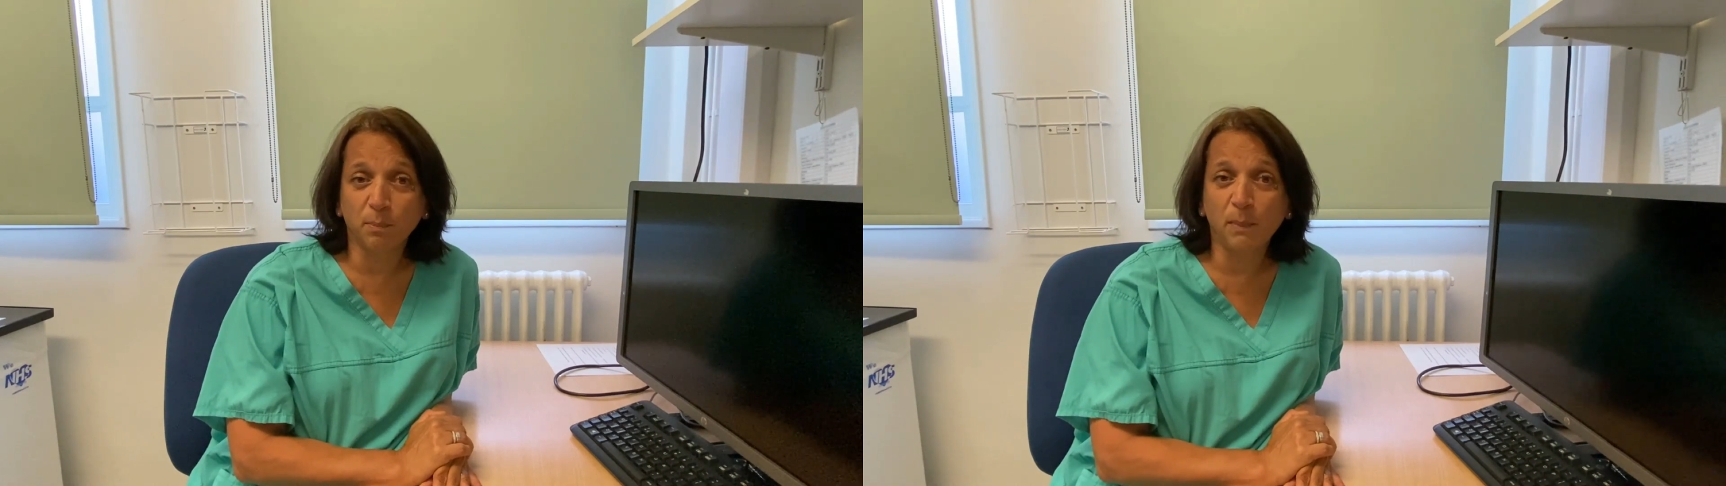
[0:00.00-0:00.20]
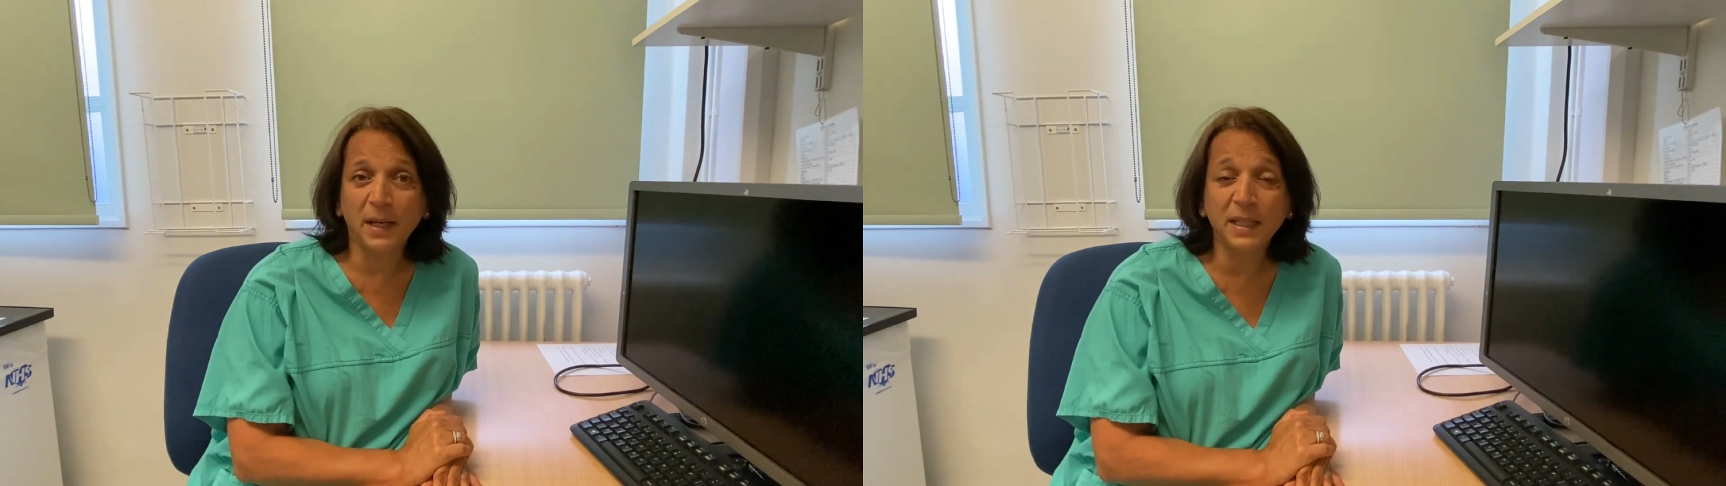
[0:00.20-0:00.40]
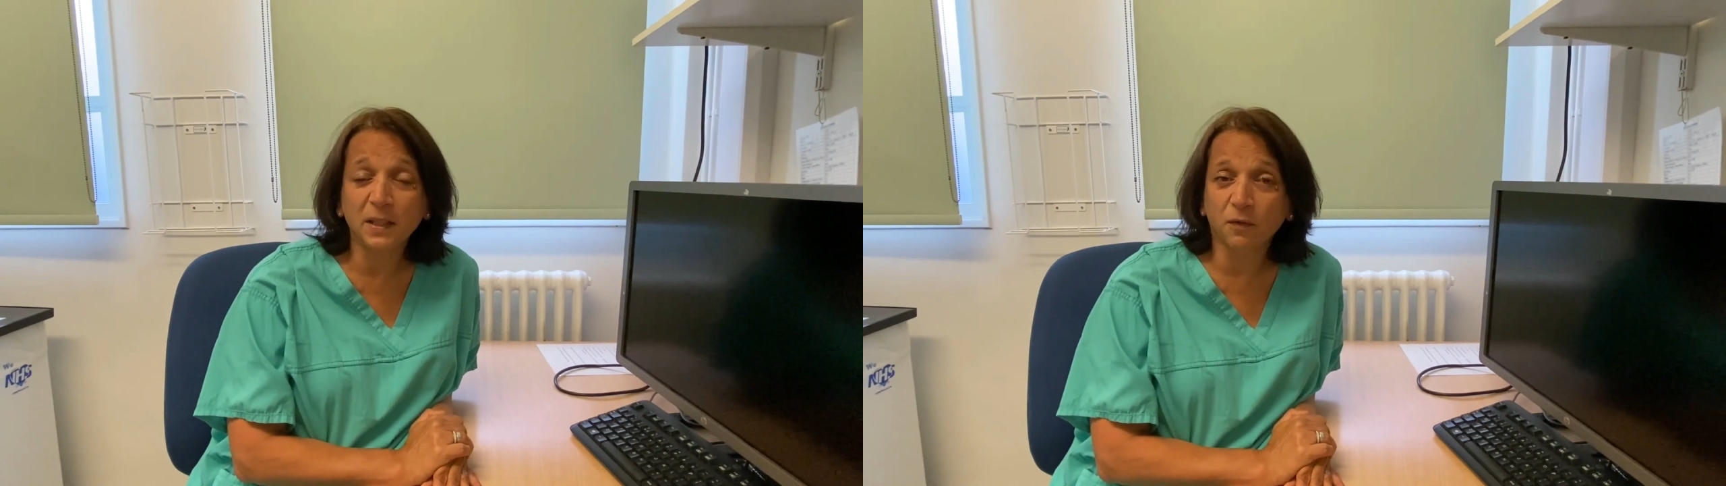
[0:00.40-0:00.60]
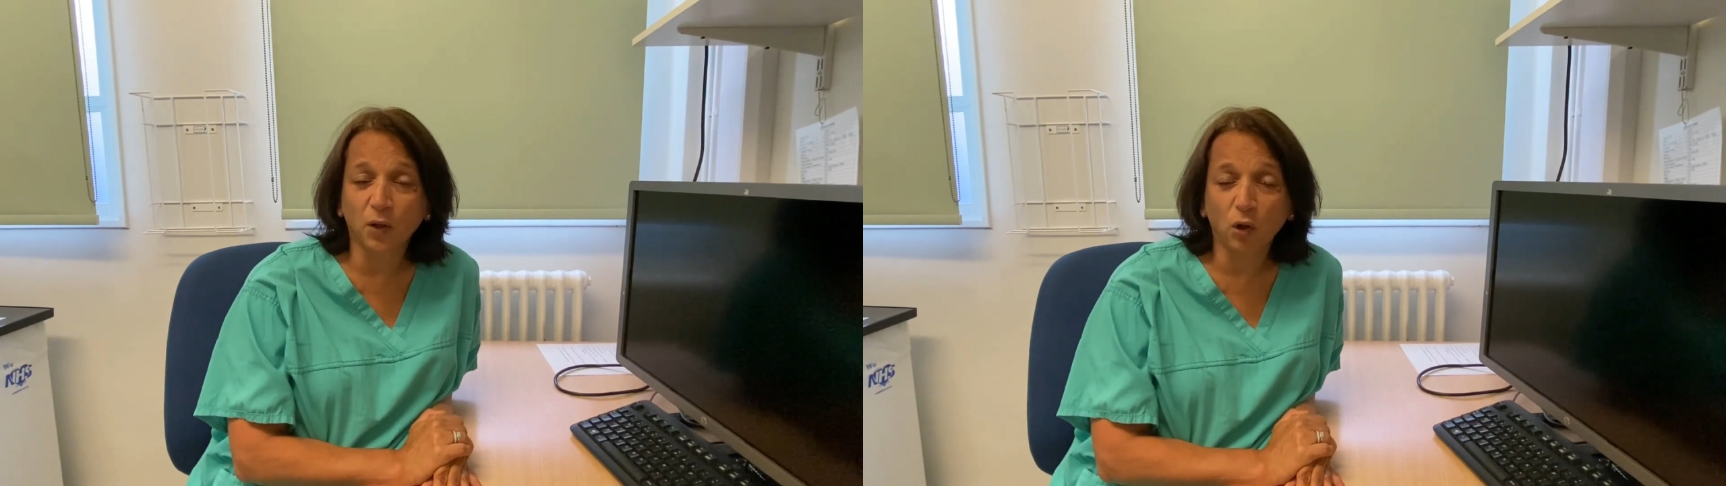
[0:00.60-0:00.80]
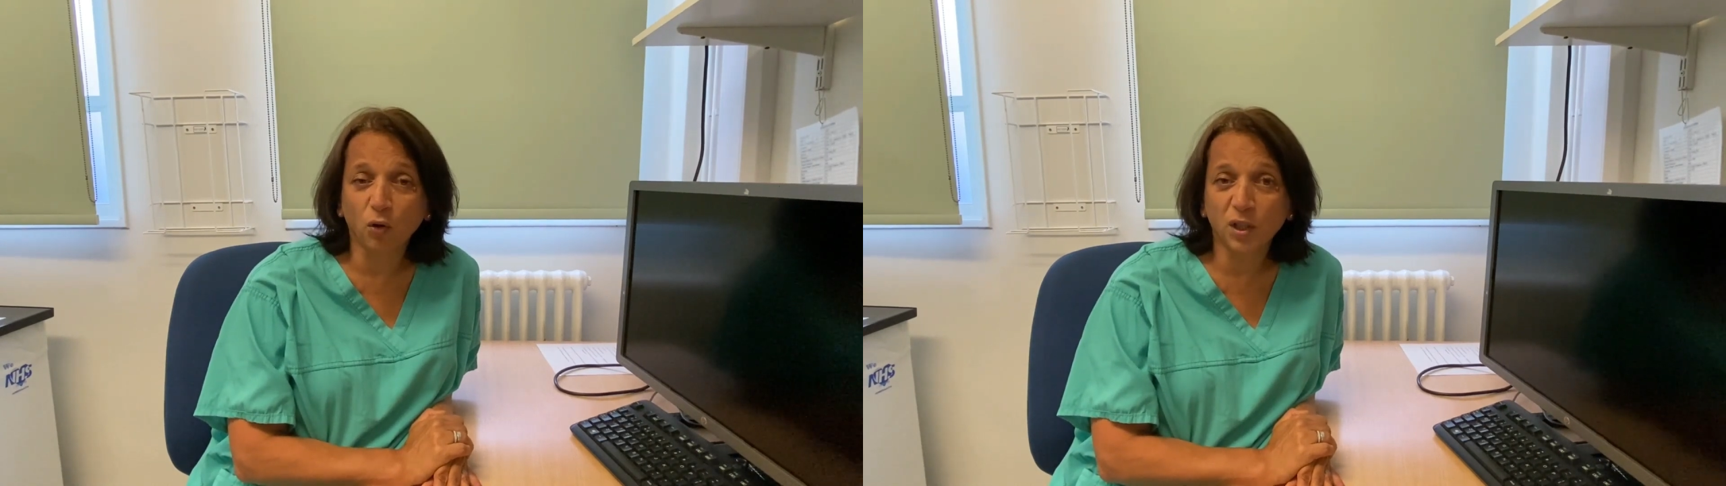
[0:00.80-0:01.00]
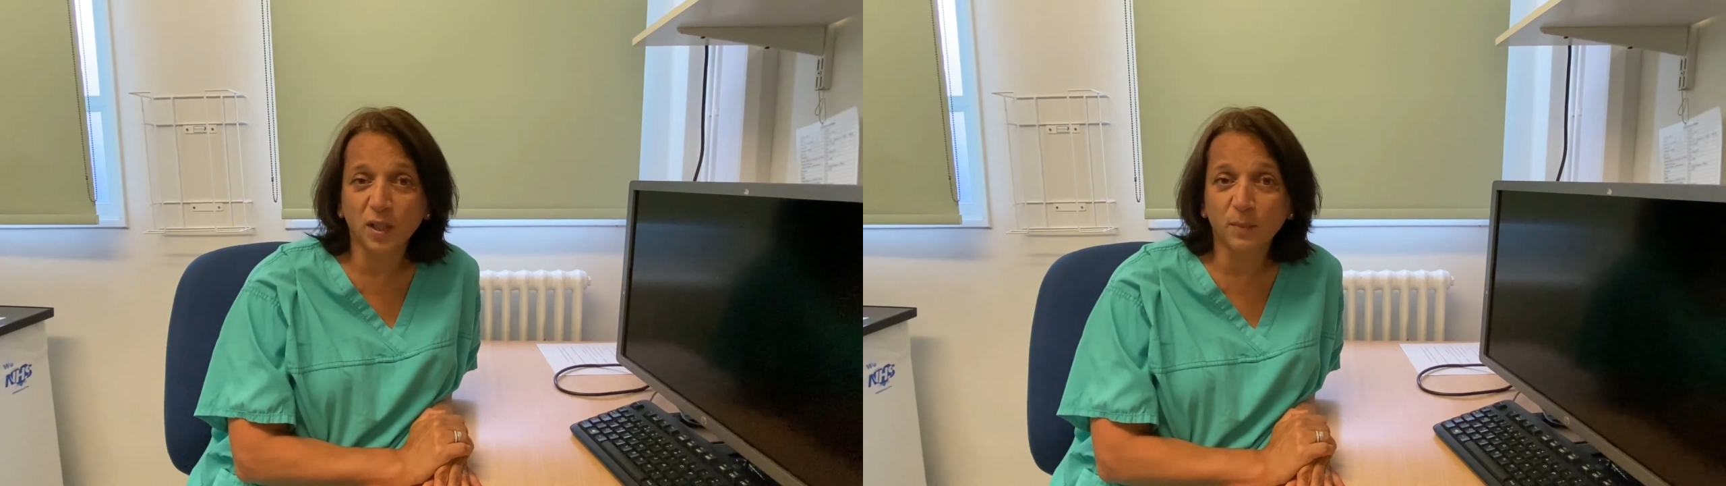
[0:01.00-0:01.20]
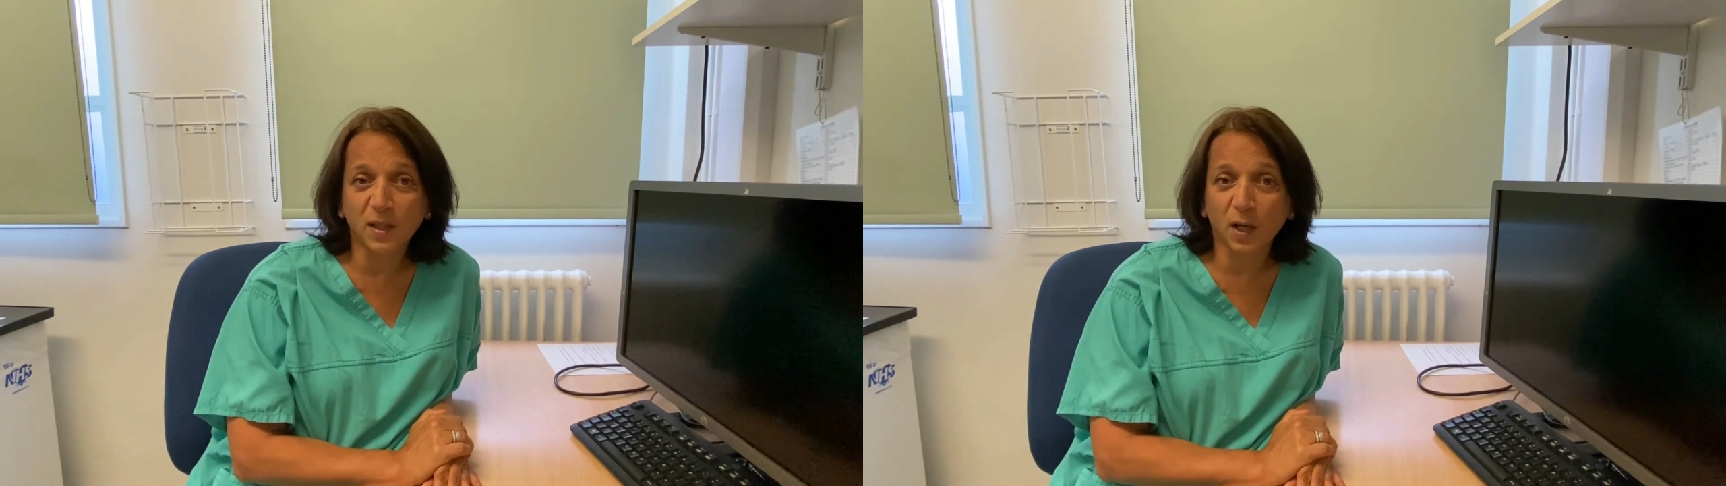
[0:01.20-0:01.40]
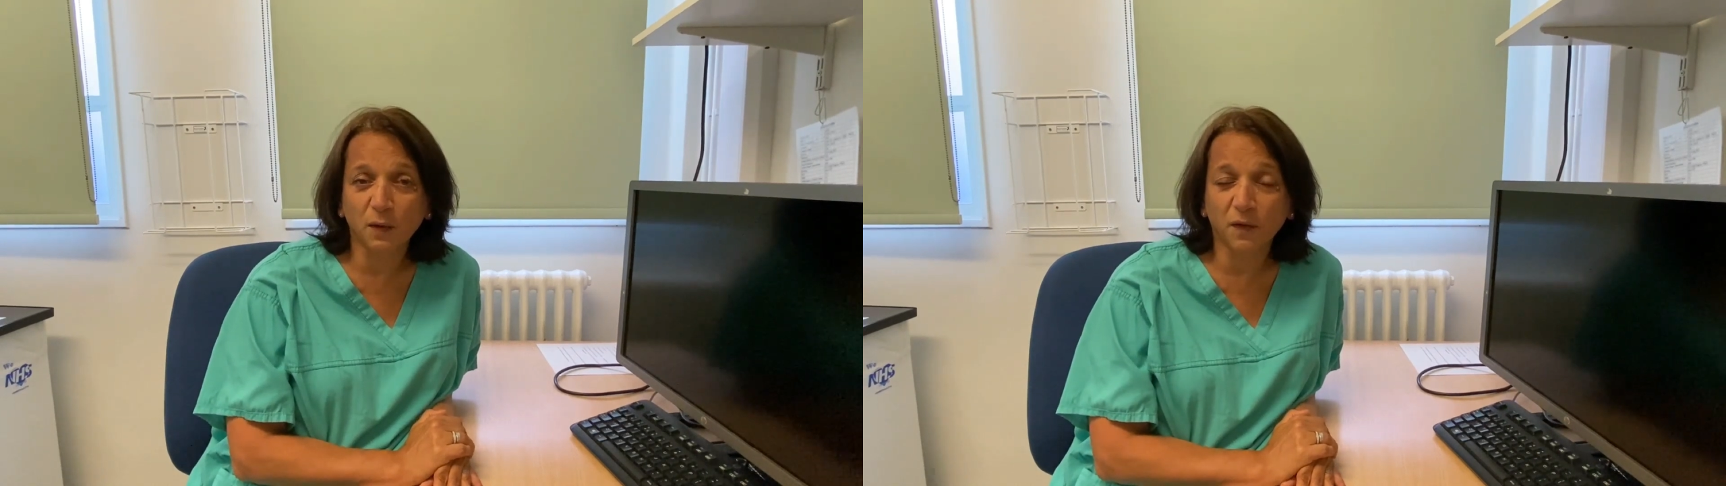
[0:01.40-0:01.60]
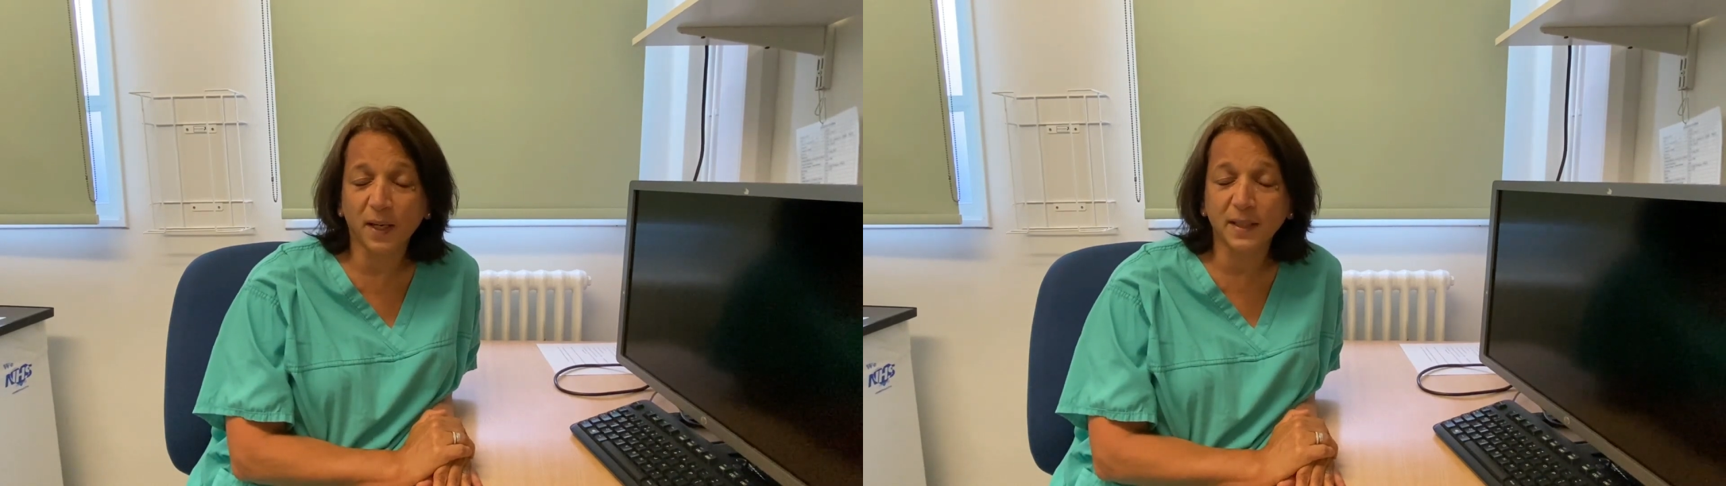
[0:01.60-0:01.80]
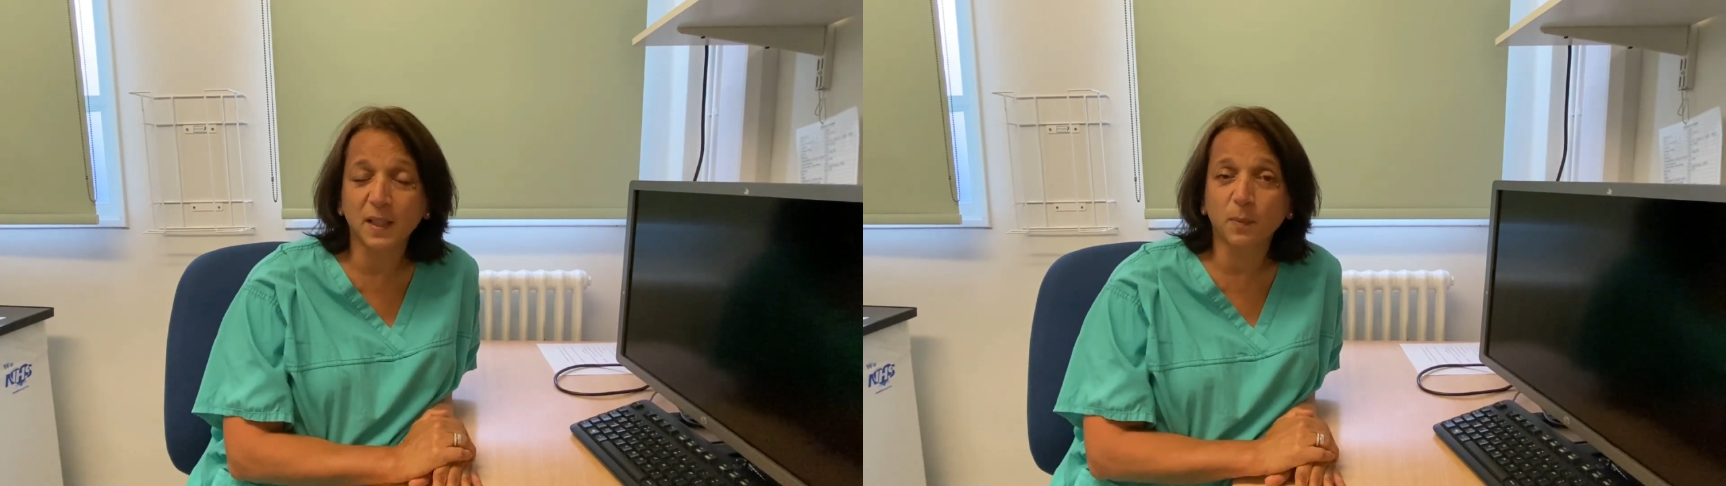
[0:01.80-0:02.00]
many different long-term side effects,